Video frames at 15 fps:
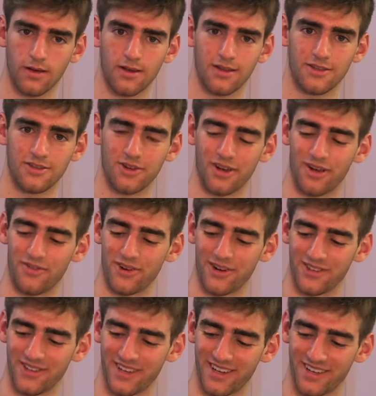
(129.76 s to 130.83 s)
Sorry, I
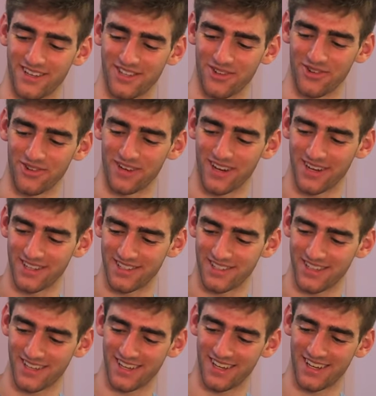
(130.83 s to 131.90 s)
forgot to show you
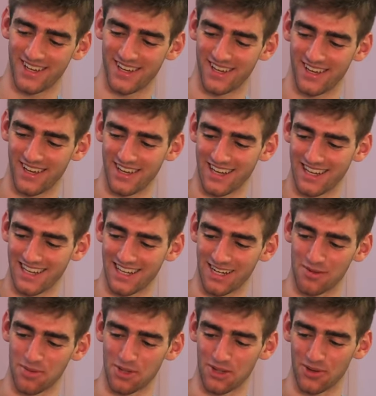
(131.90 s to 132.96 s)
guys
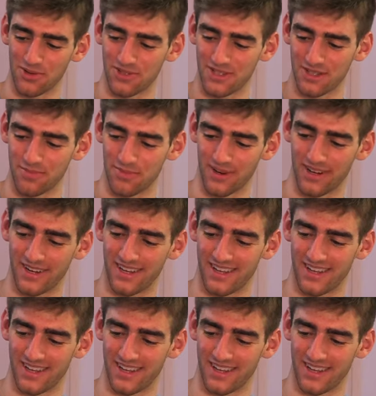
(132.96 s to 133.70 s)
up close, but